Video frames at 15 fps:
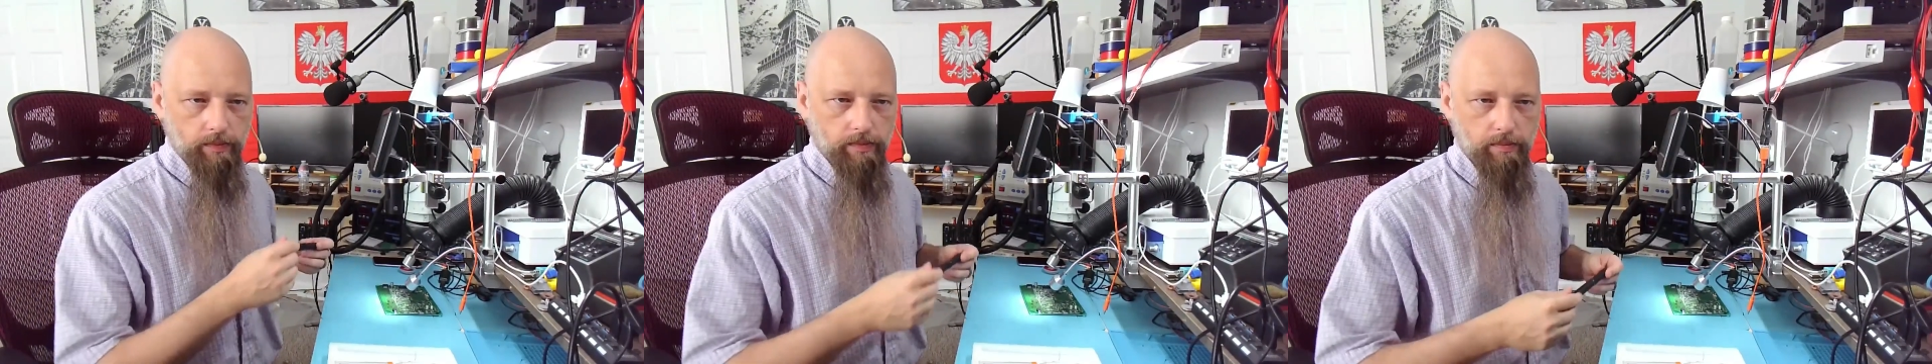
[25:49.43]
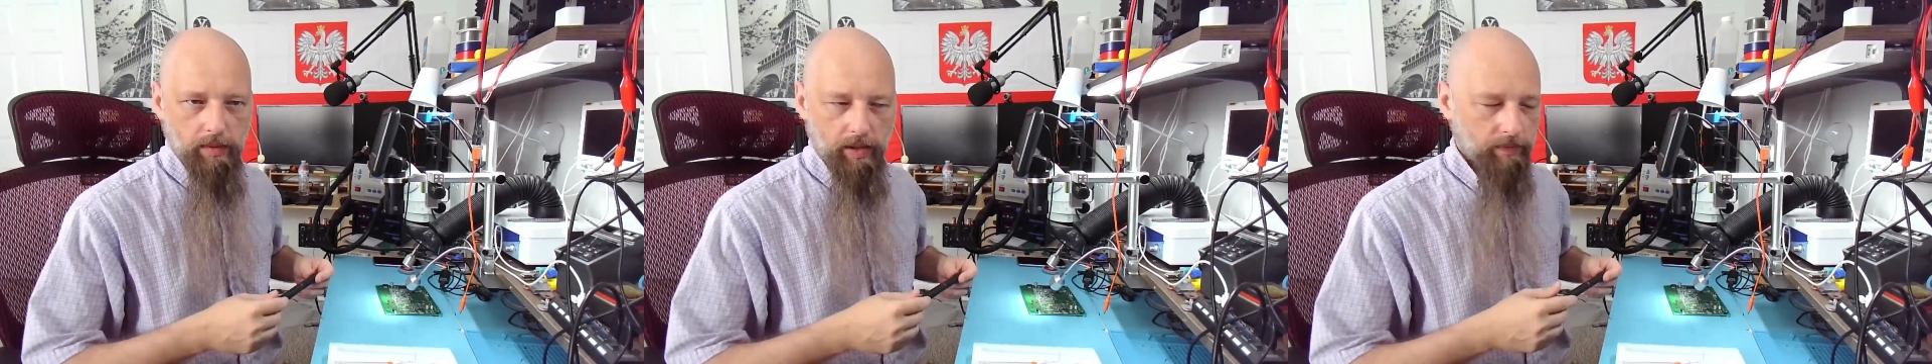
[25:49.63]

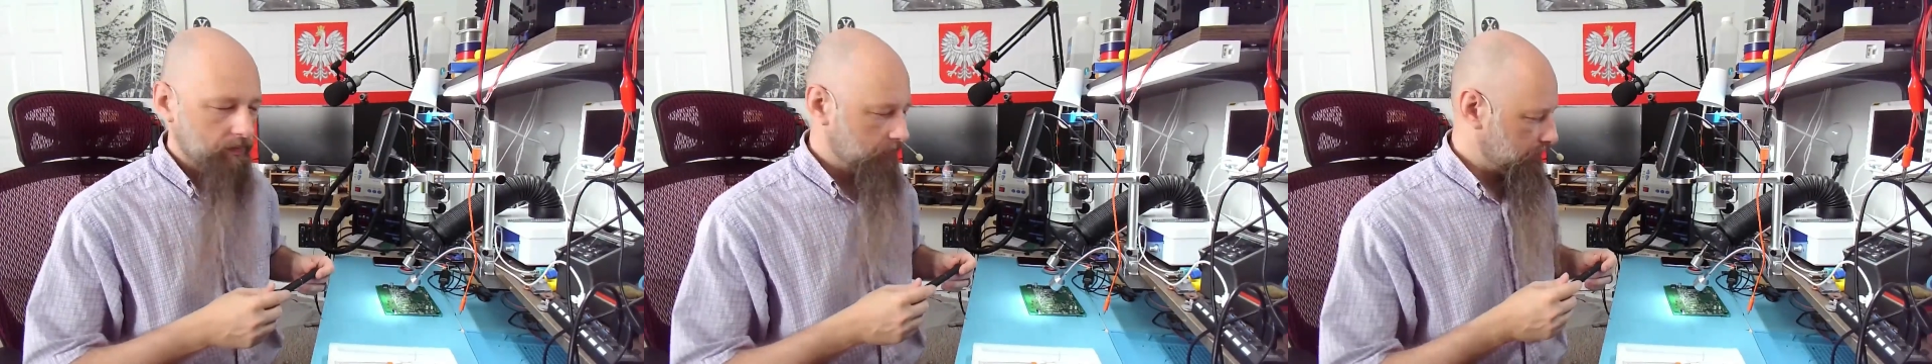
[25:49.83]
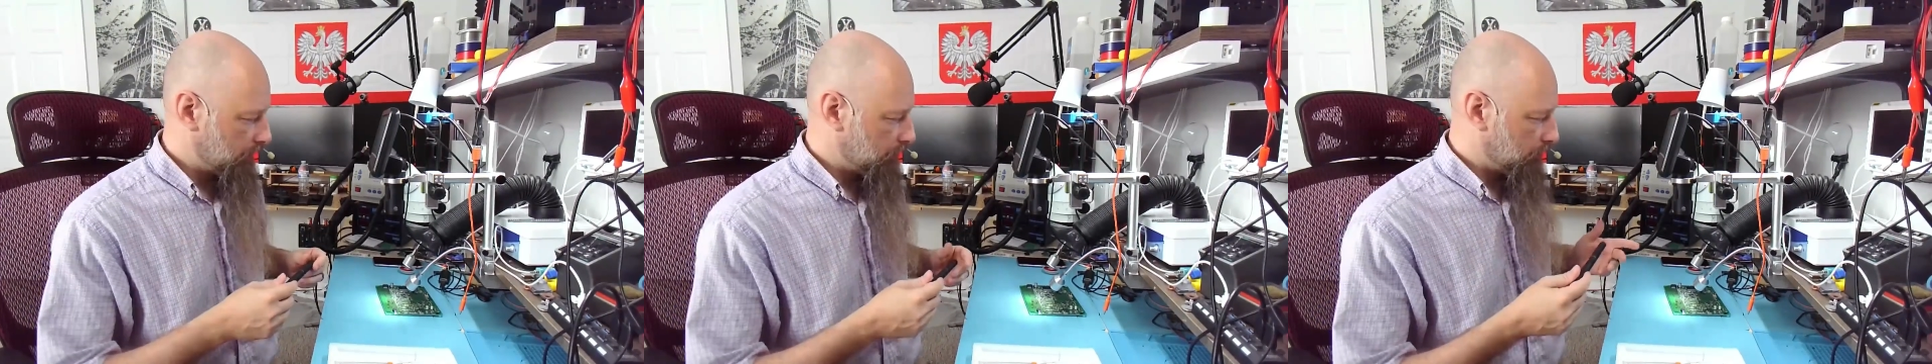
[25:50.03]
My
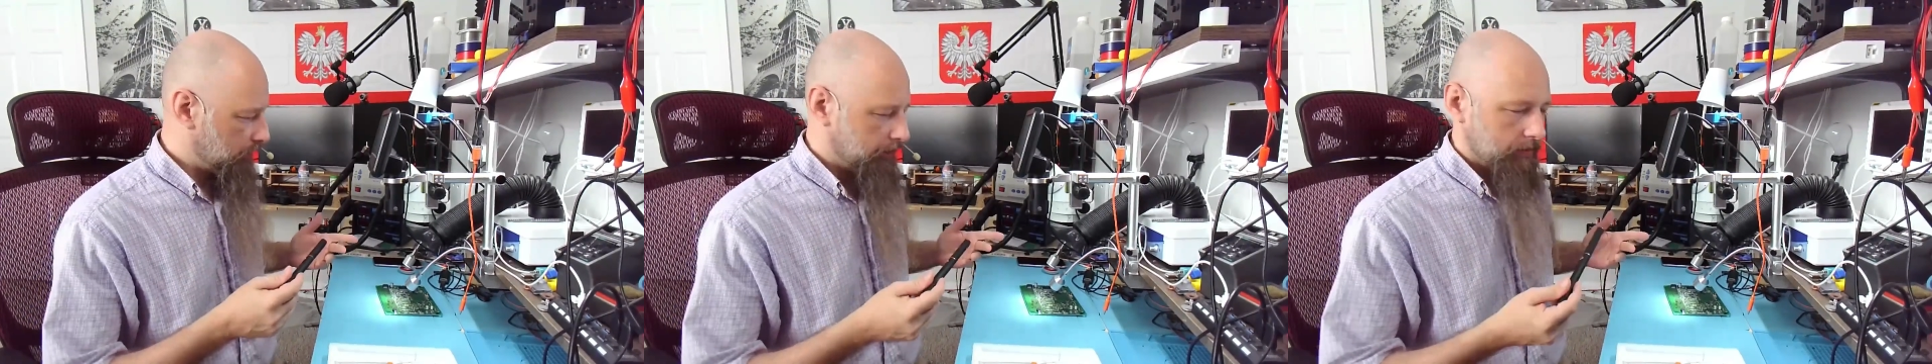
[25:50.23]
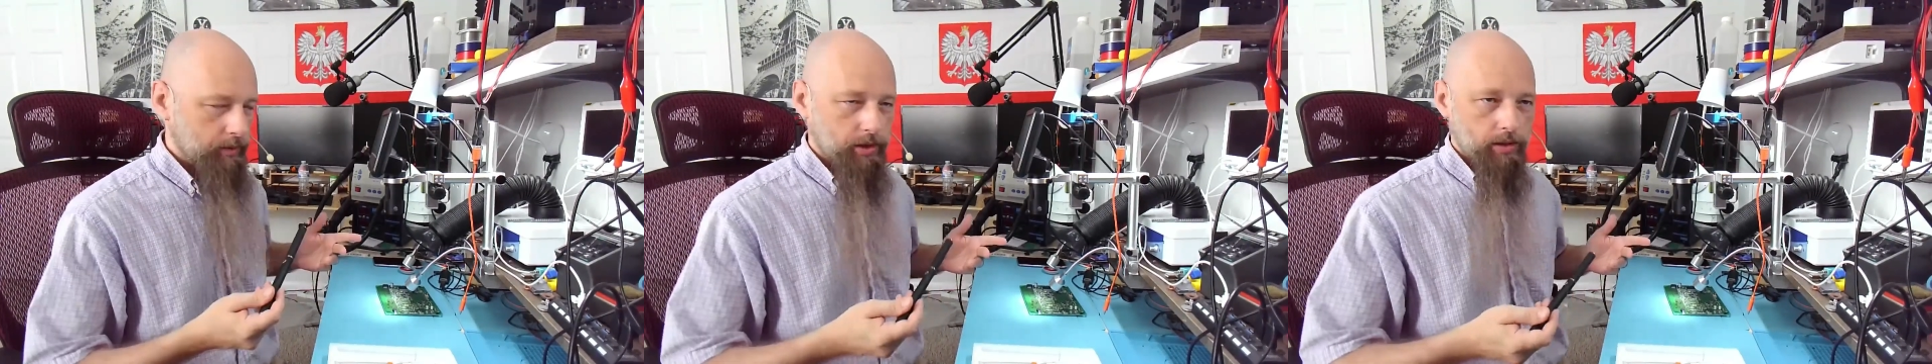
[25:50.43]
thermal
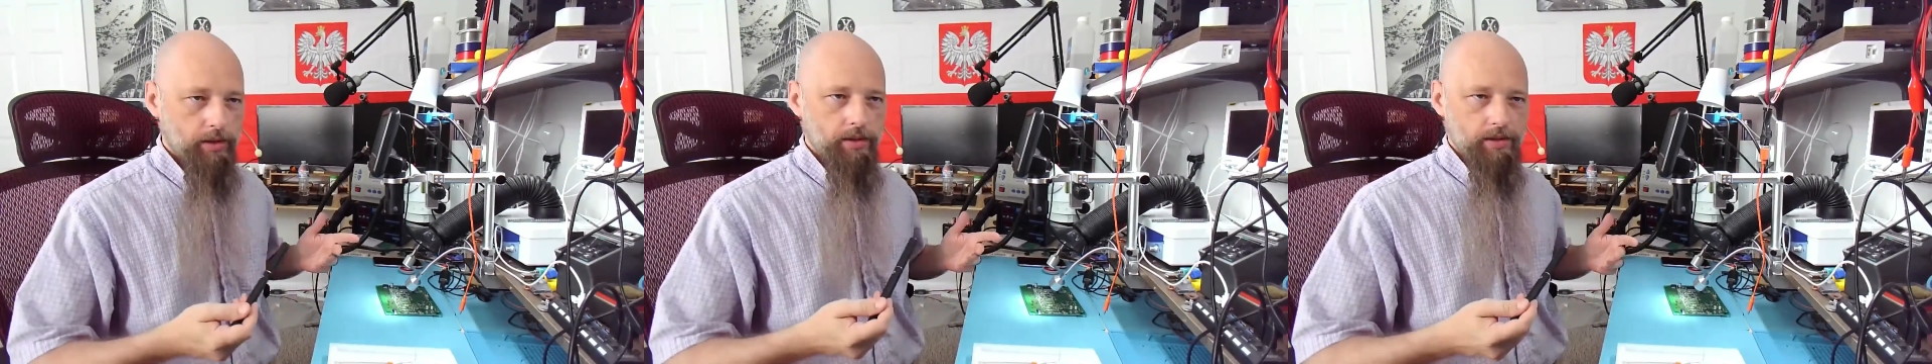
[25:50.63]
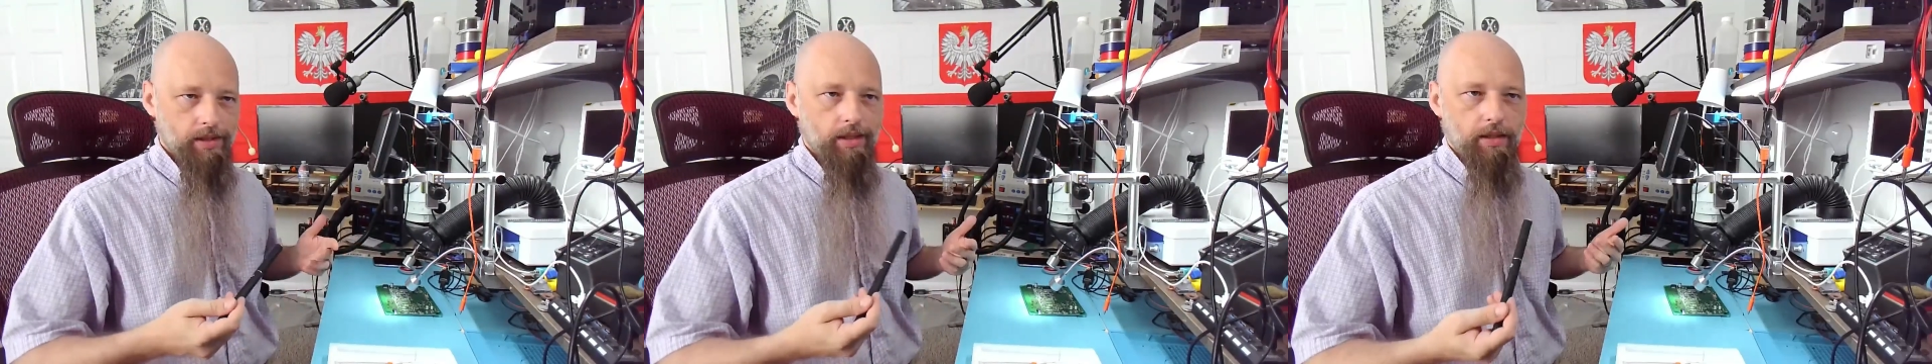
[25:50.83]
imager
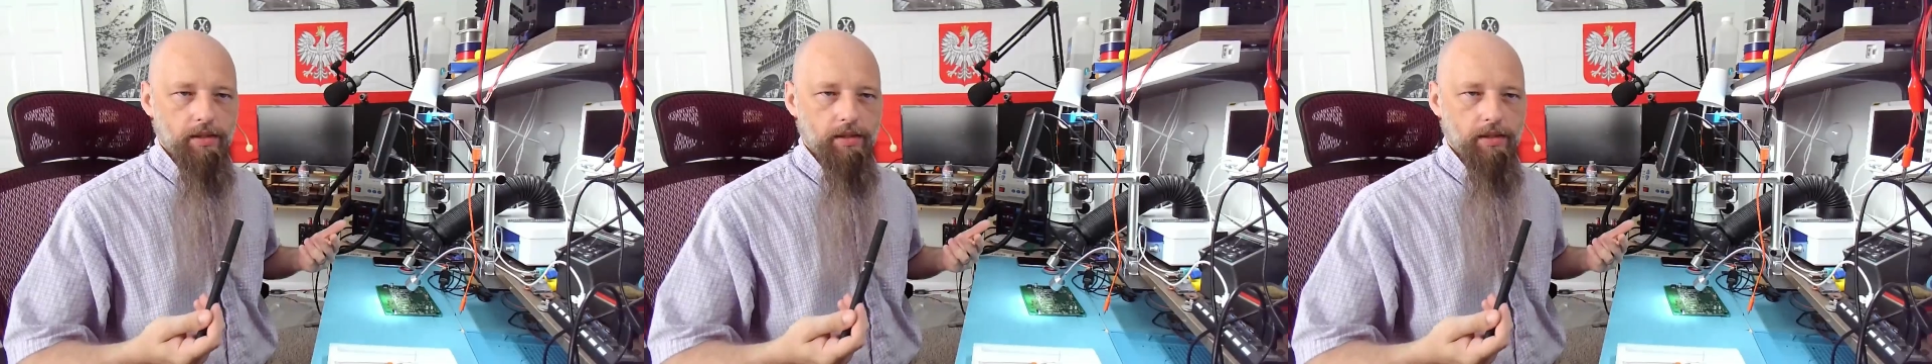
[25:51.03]
is not